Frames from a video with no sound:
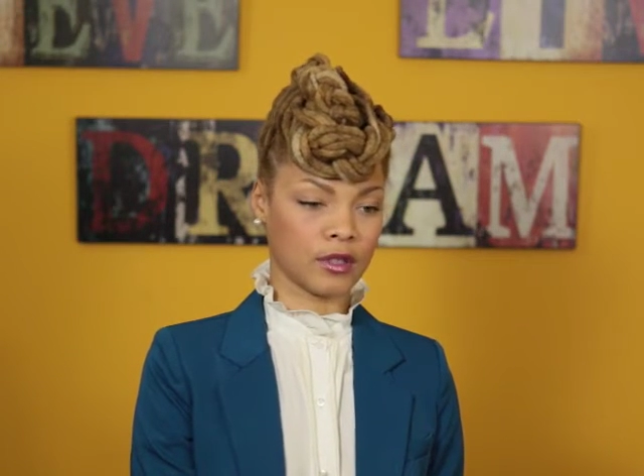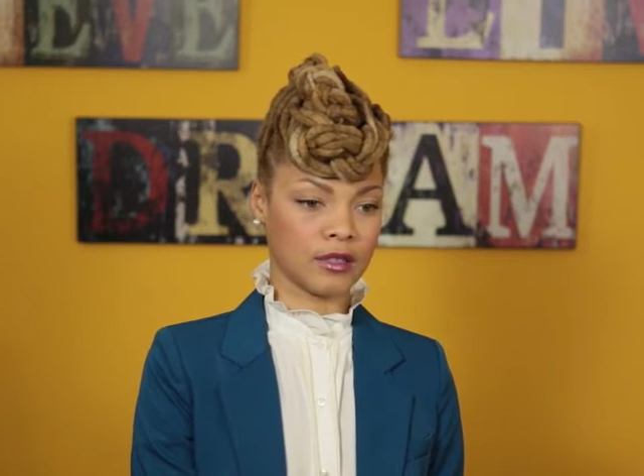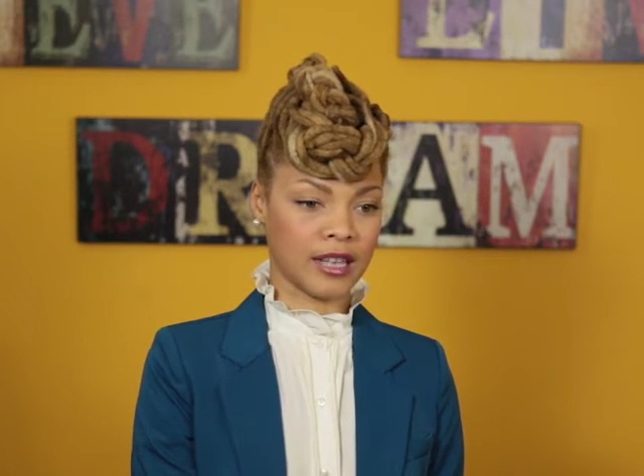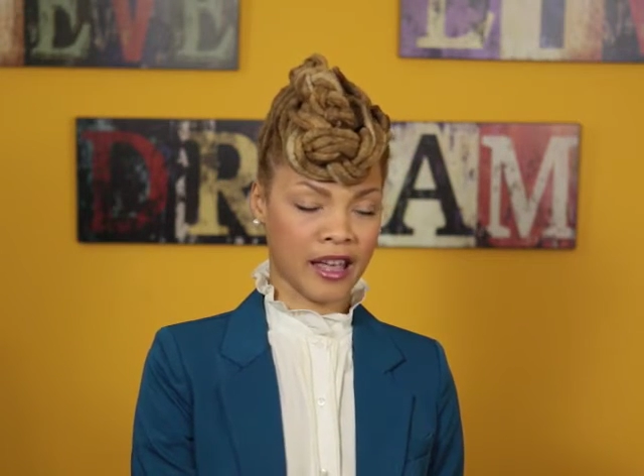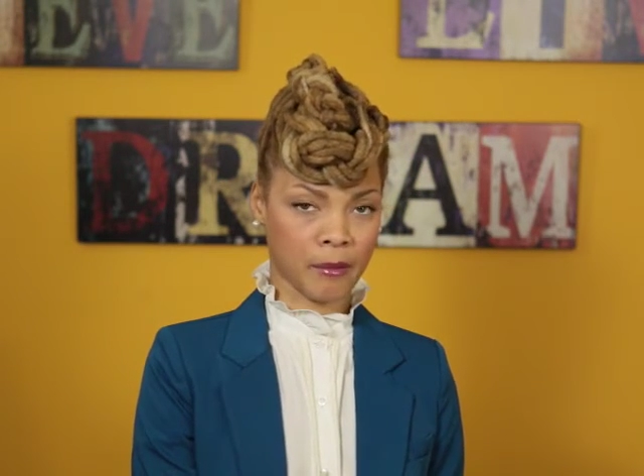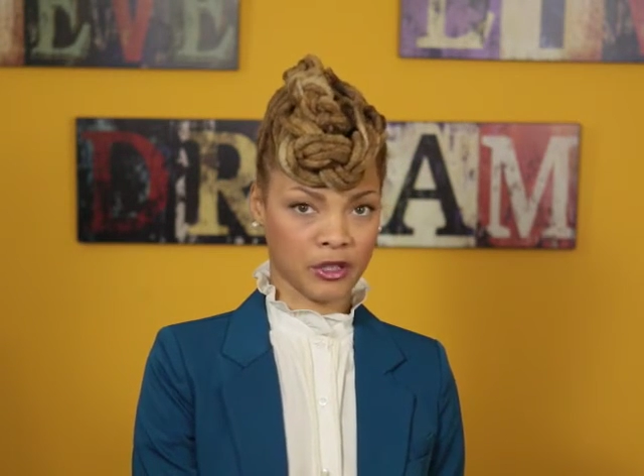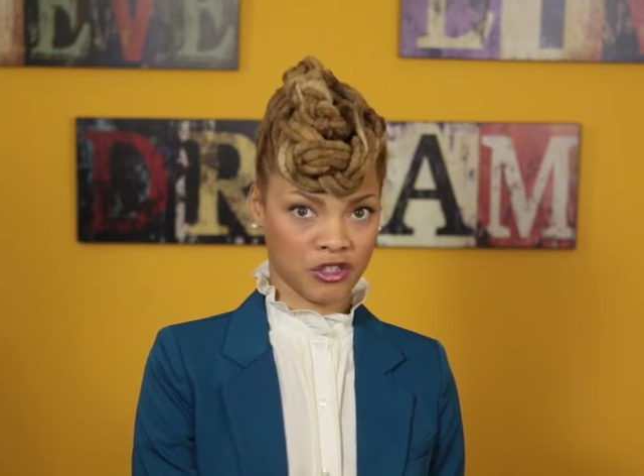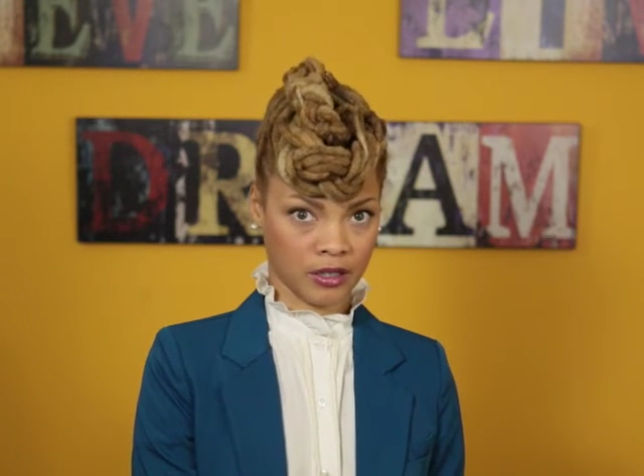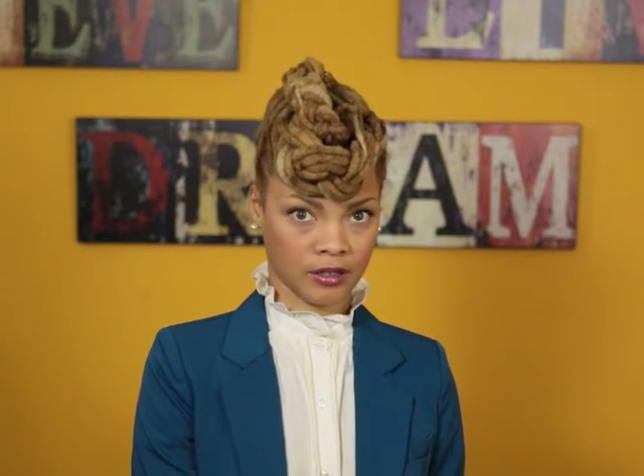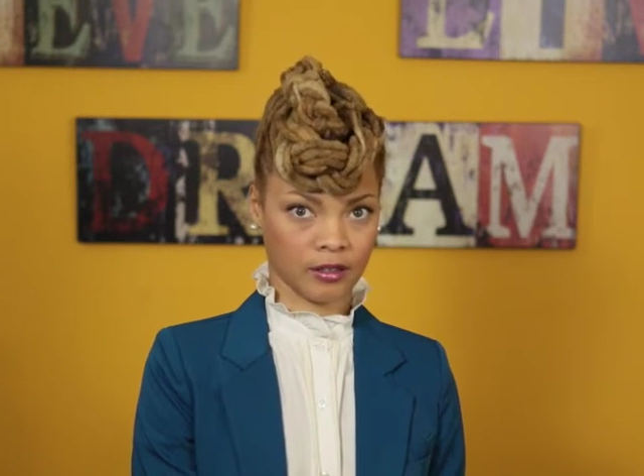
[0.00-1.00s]

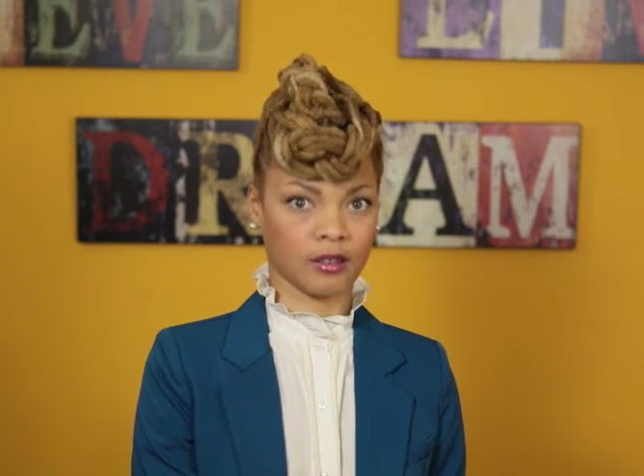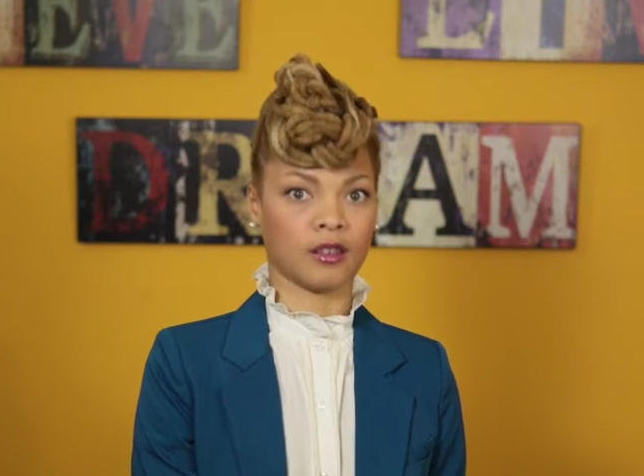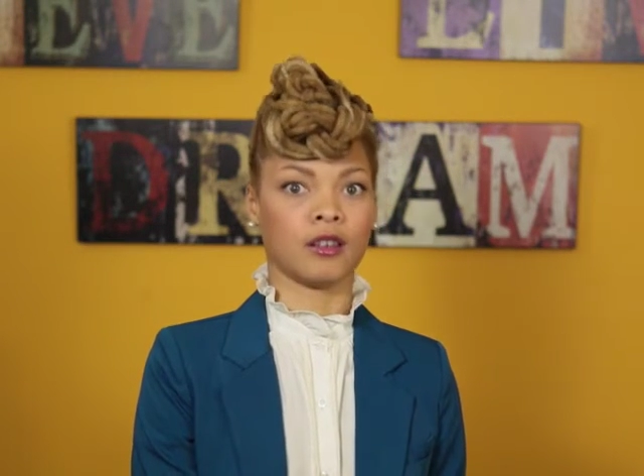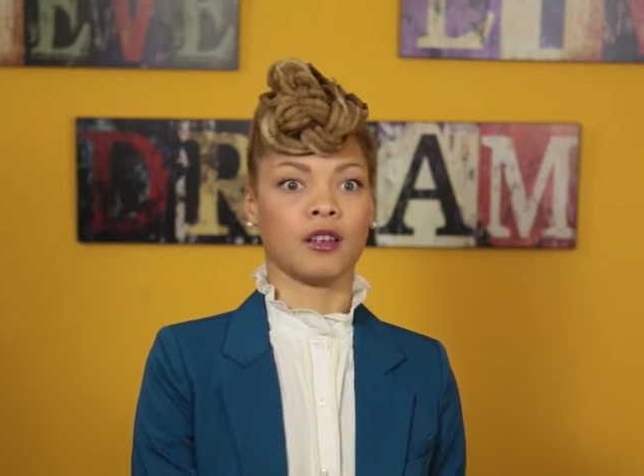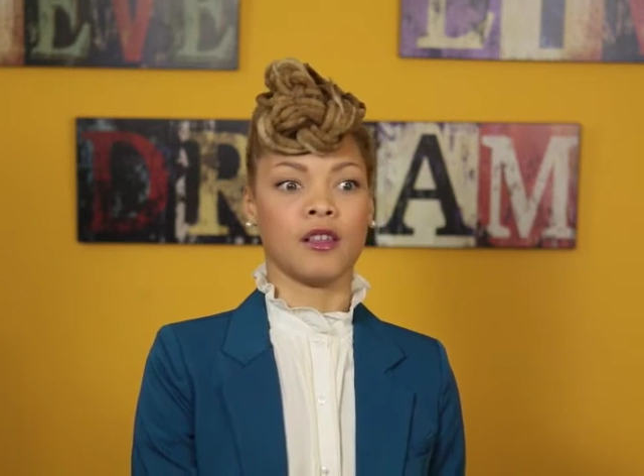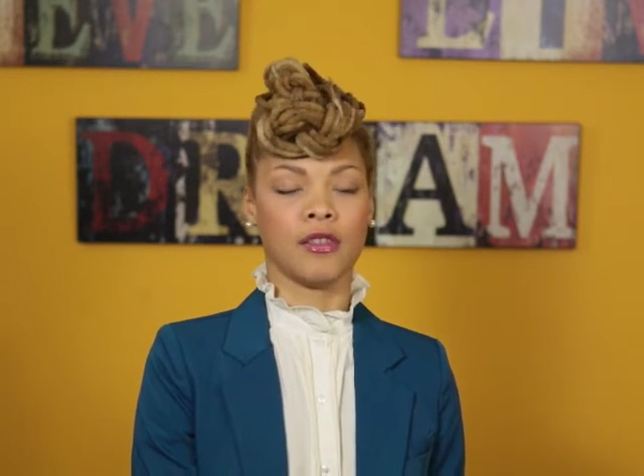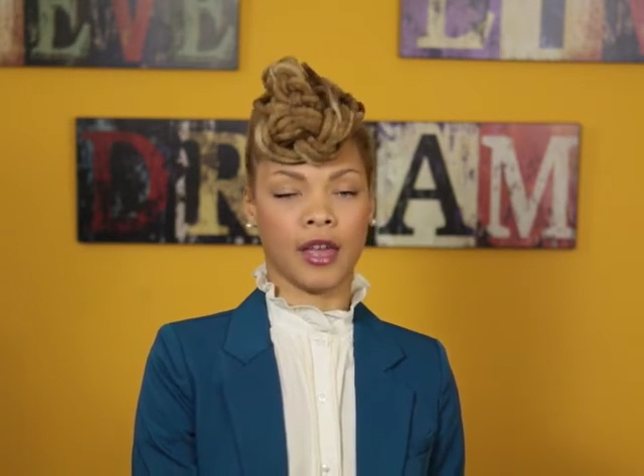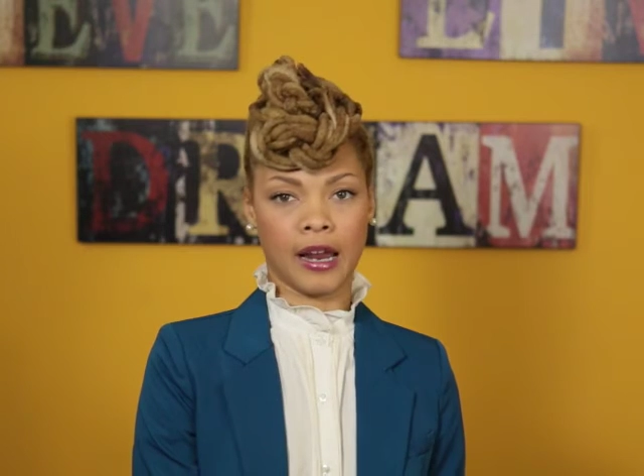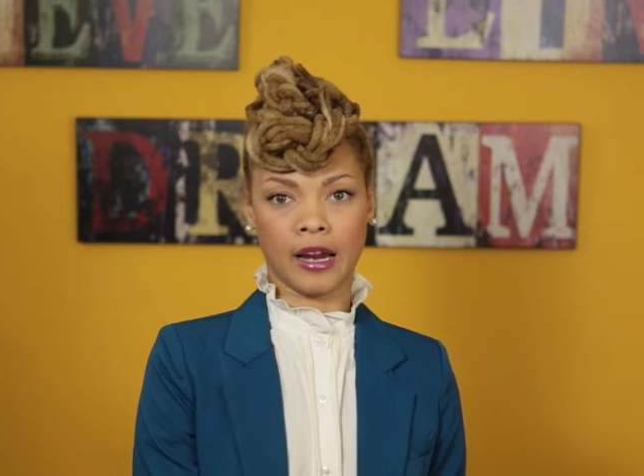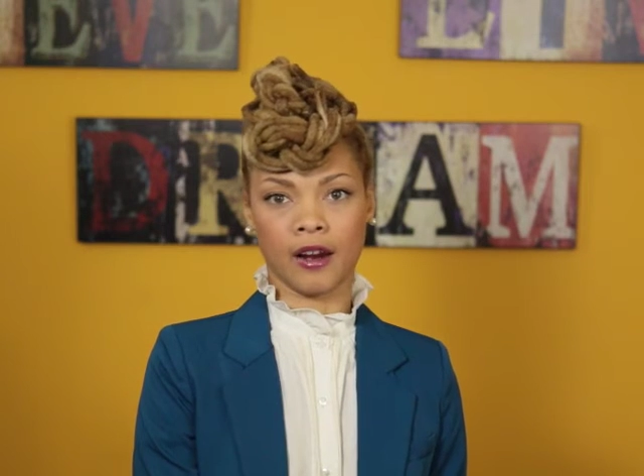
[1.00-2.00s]
damaging the
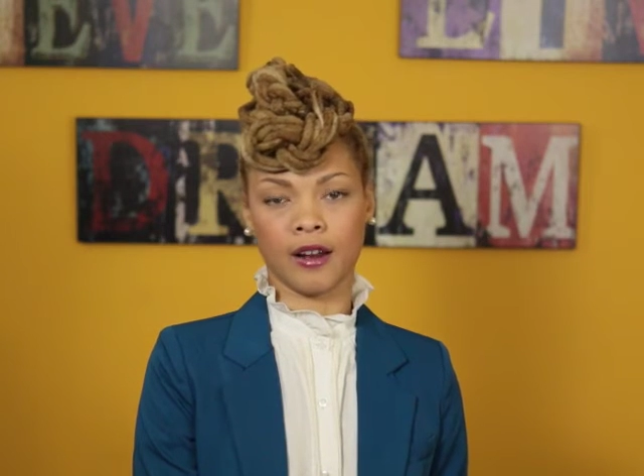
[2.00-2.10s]
hair.